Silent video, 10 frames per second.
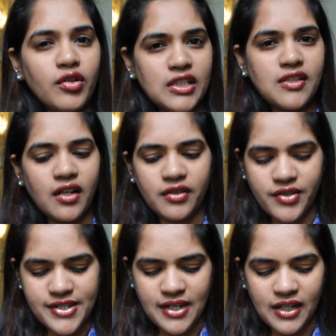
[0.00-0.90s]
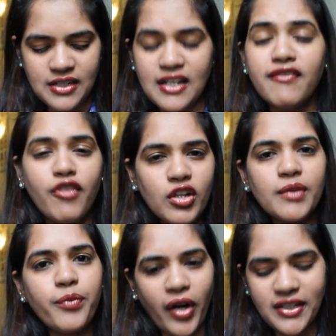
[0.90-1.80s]
on the darker side, on the
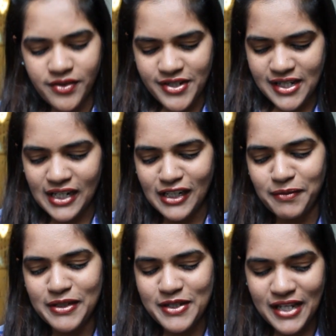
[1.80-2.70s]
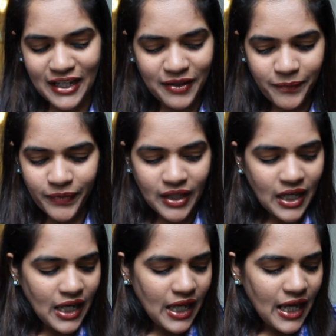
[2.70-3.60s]
brighter side, I mean to say.
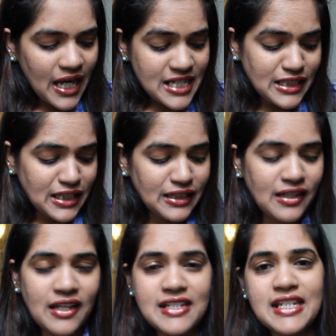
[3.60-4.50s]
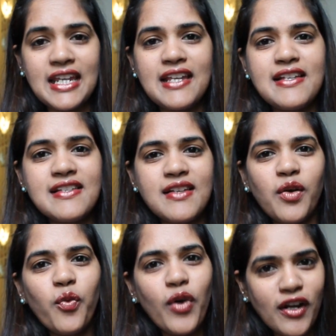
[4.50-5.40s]
And the next is
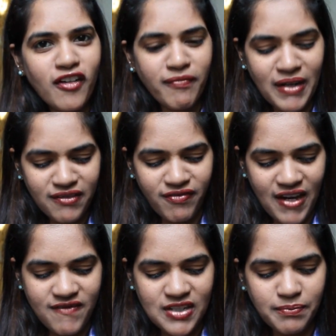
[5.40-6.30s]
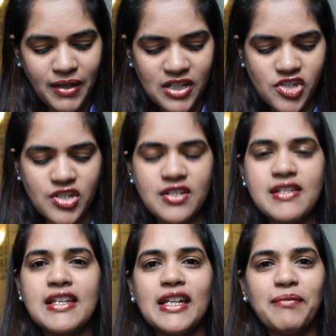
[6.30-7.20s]
one of my favorite
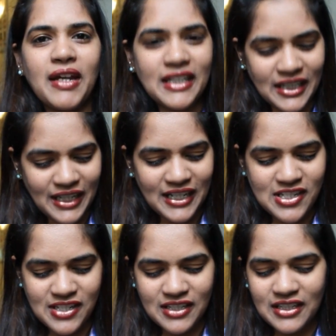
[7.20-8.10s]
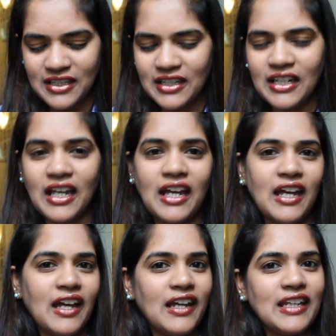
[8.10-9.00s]
blushes in my collection.
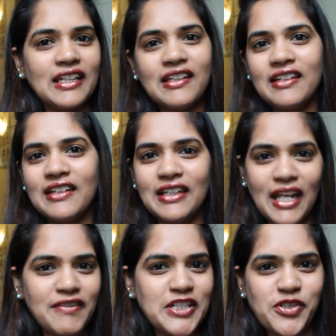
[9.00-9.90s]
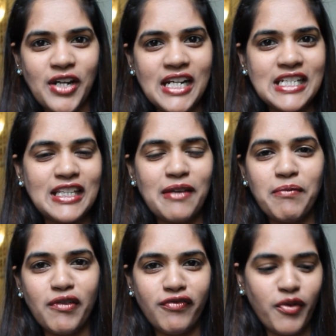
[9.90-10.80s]
I never tried them
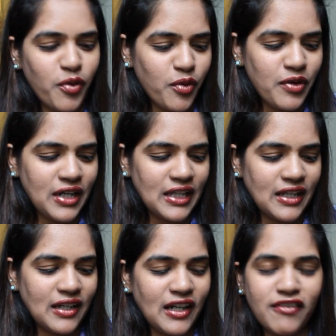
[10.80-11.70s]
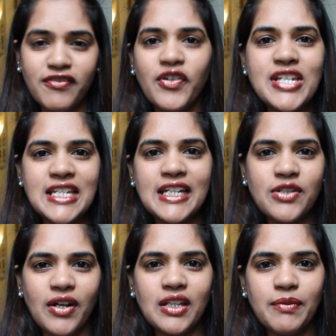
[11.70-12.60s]
before. I've recently
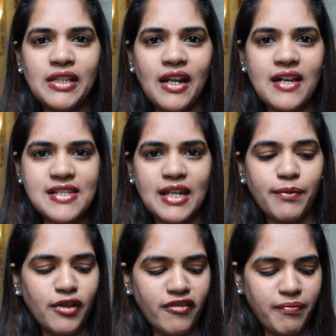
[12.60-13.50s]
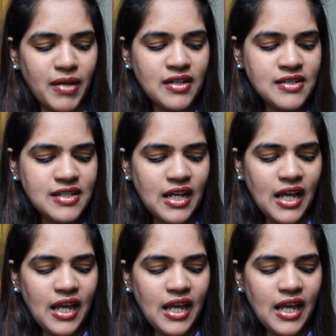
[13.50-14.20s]
tried them in the last couple of months